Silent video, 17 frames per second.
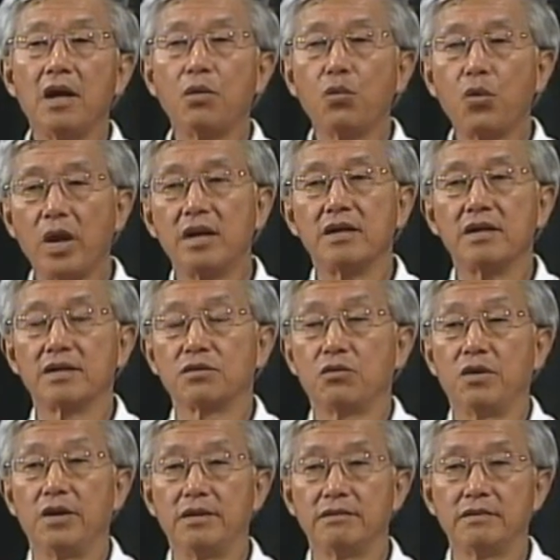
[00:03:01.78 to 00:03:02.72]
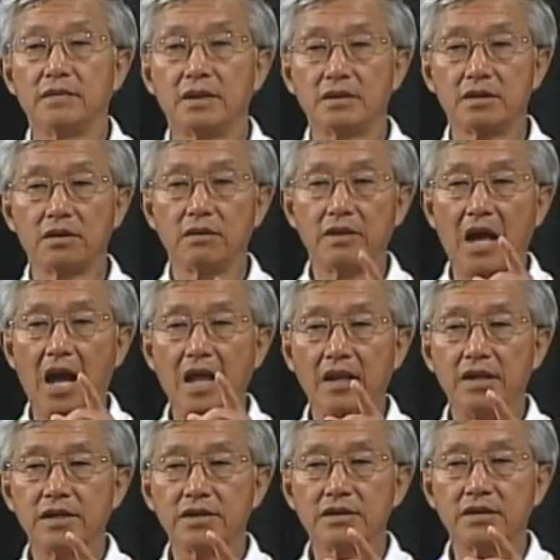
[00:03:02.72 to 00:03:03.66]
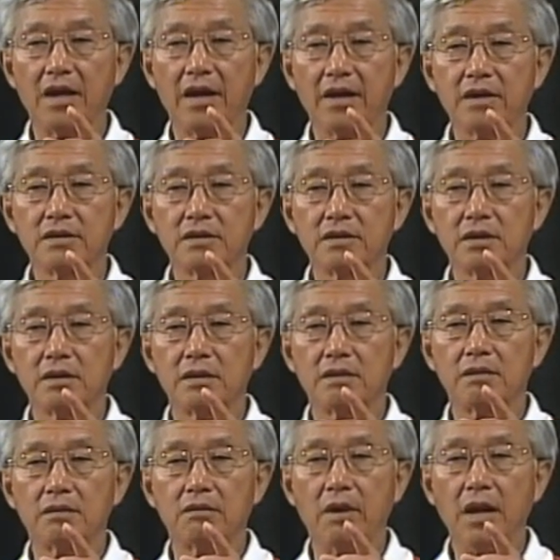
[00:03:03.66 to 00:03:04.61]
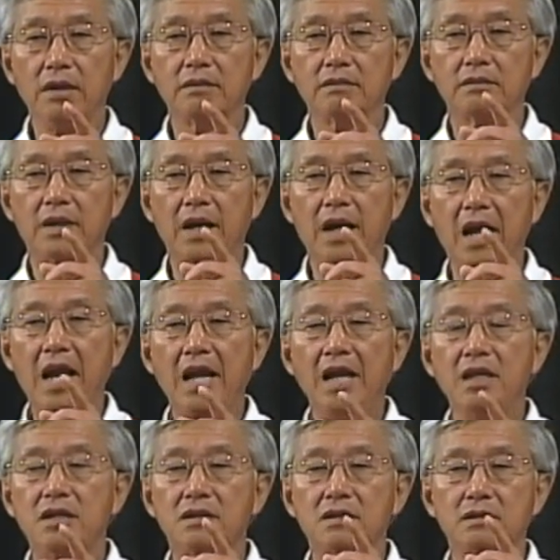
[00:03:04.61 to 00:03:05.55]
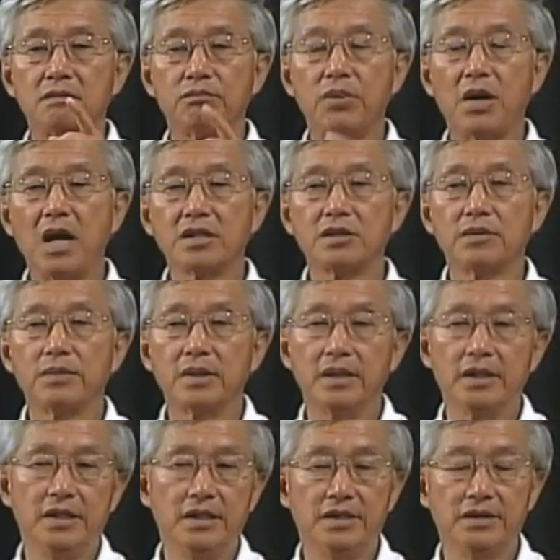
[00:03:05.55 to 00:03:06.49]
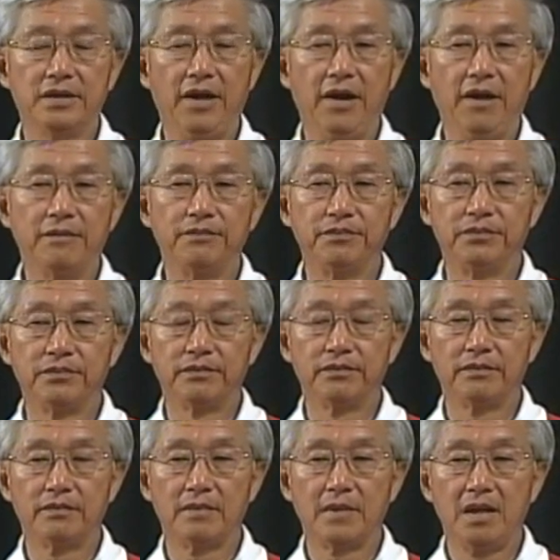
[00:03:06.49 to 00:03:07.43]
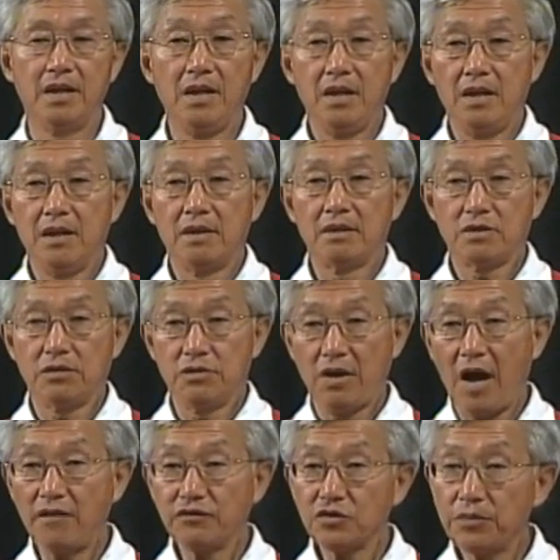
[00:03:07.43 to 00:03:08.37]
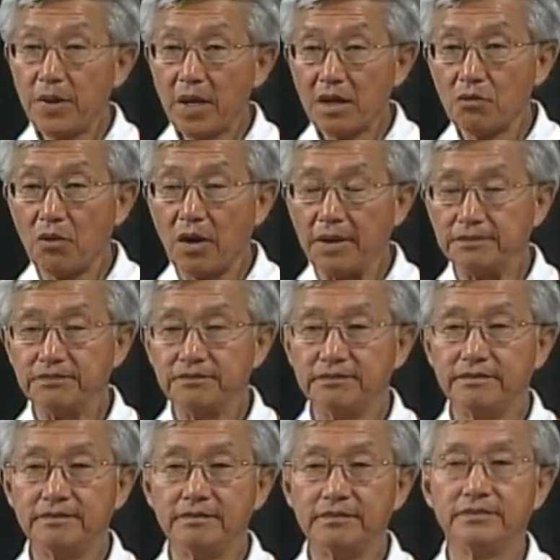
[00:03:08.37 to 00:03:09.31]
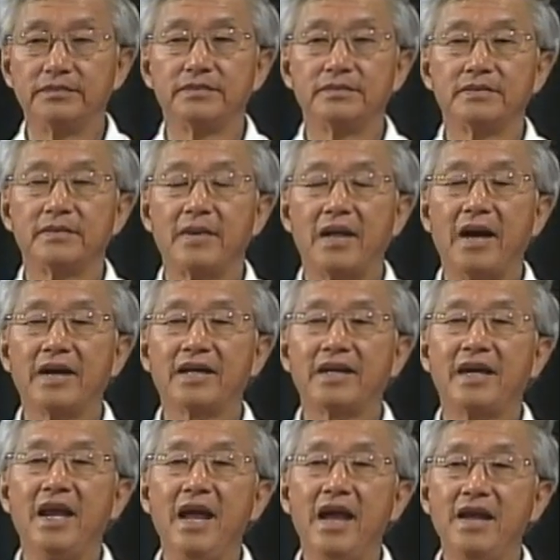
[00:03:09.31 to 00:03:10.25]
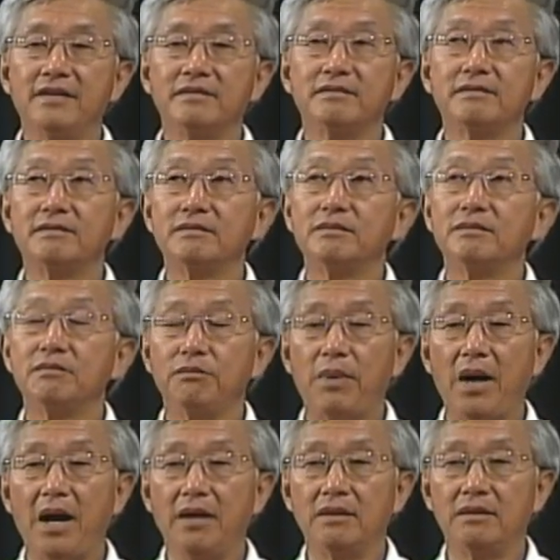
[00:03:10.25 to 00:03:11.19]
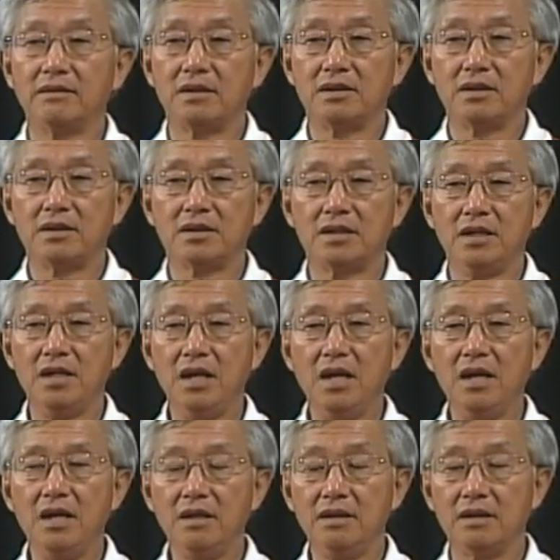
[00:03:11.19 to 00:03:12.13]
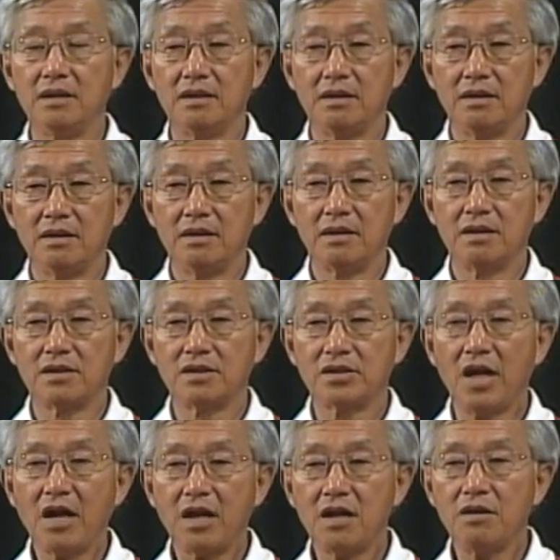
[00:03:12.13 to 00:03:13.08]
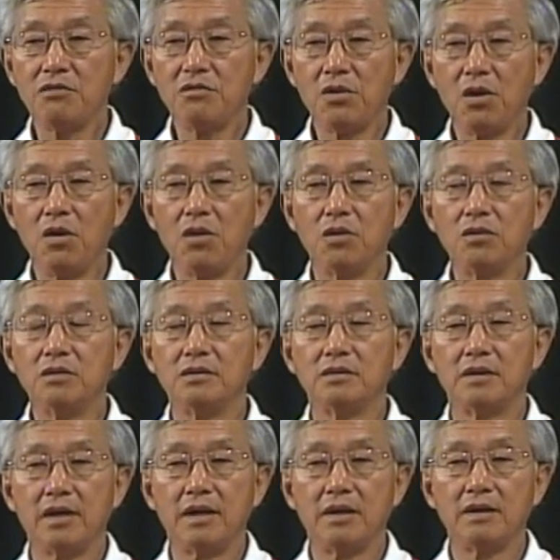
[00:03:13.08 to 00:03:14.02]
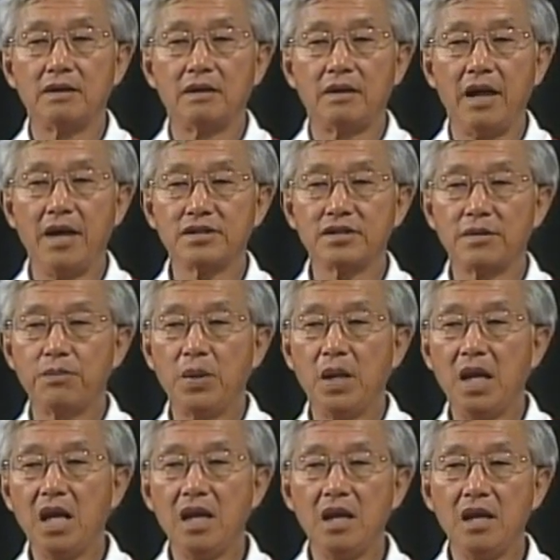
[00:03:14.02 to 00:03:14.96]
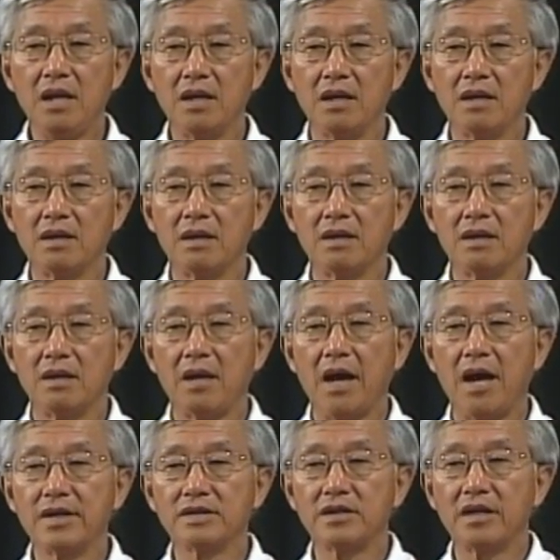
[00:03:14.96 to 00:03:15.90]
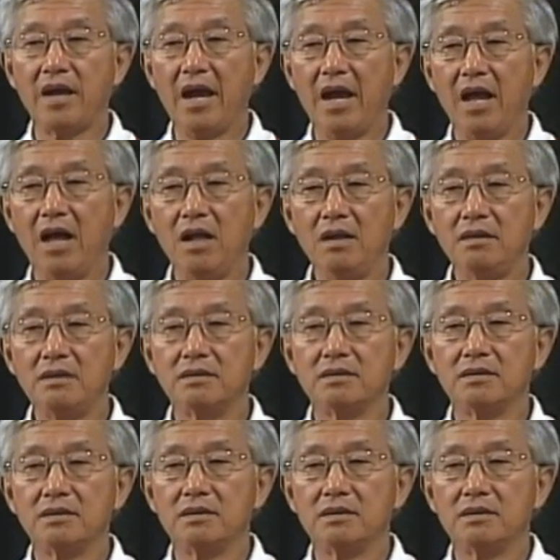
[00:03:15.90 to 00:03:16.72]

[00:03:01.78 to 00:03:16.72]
and win is a word. So that is like, what? 8 possibilities there. So you have to pick one. Again, by seeing the second row has a P, has L,